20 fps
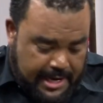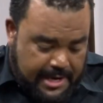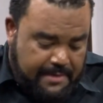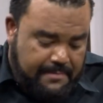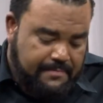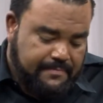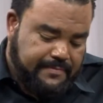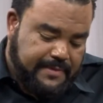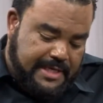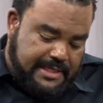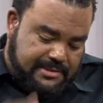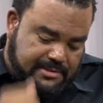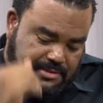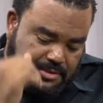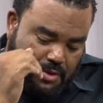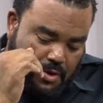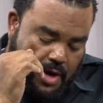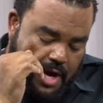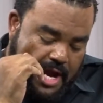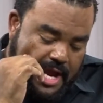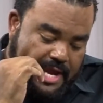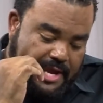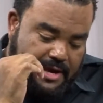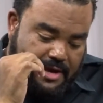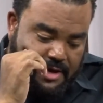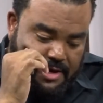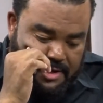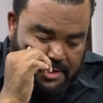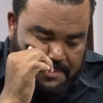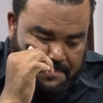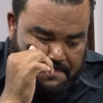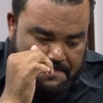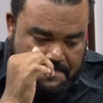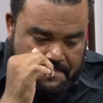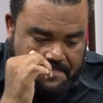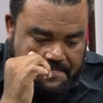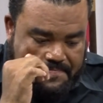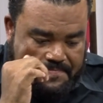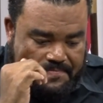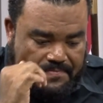am, yes. So I am,
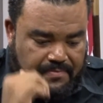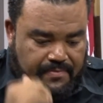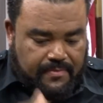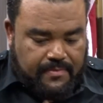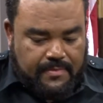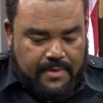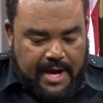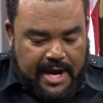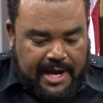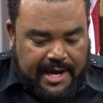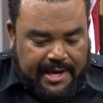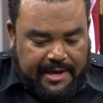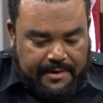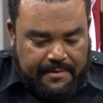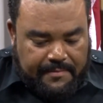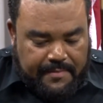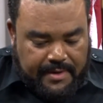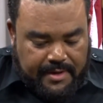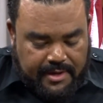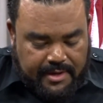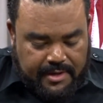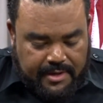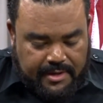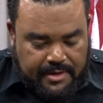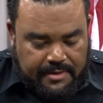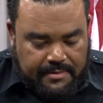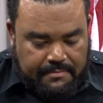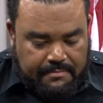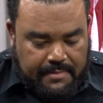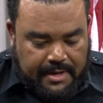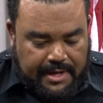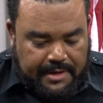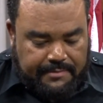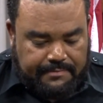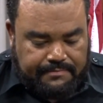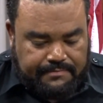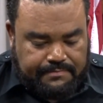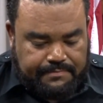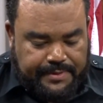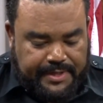my
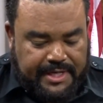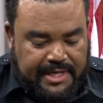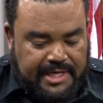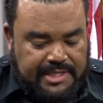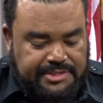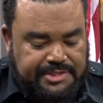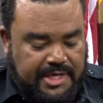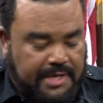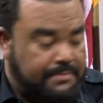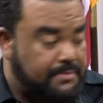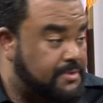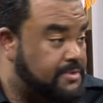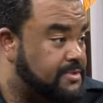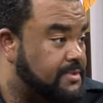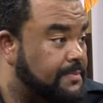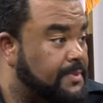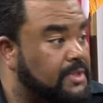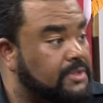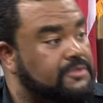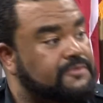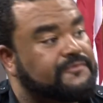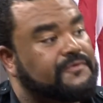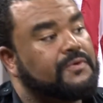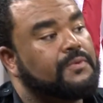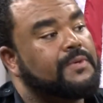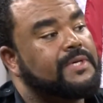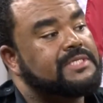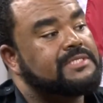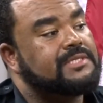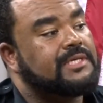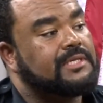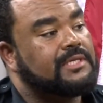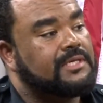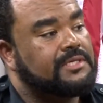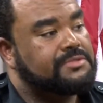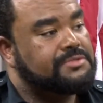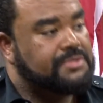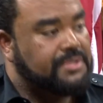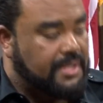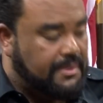BNI chapter is the Millersville Wednesday
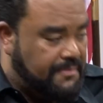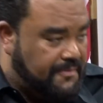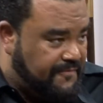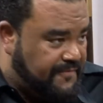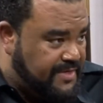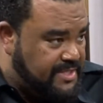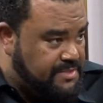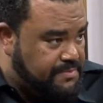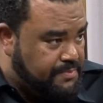Lunch, and I'm the vice